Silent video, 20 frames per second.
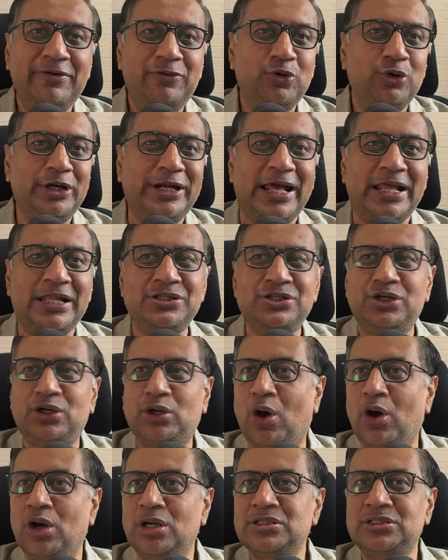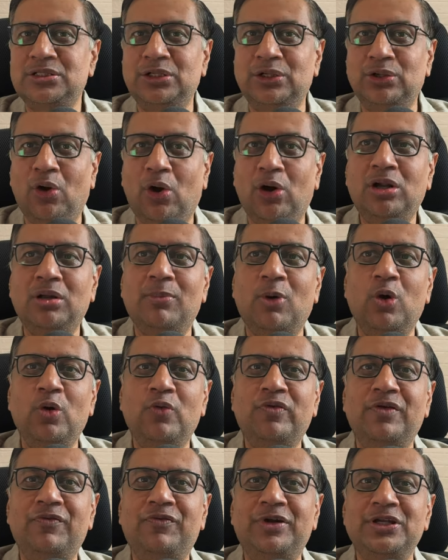to 10 stocks, not about
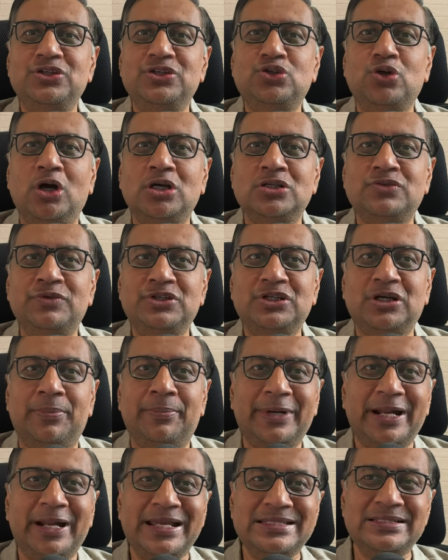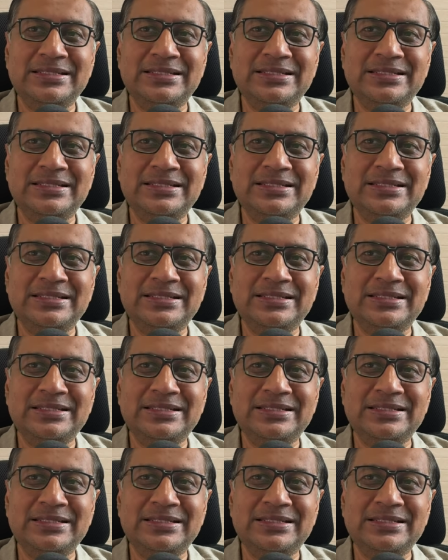50 stocks which comprise